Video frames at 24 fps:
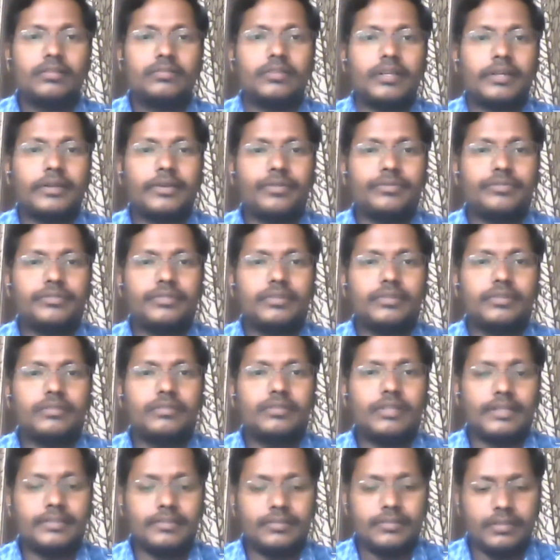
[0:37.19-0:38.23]
psychological
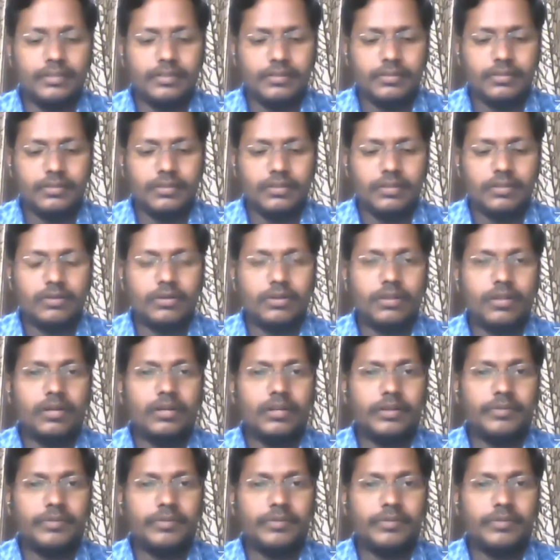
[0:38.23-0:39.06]
testing, okay,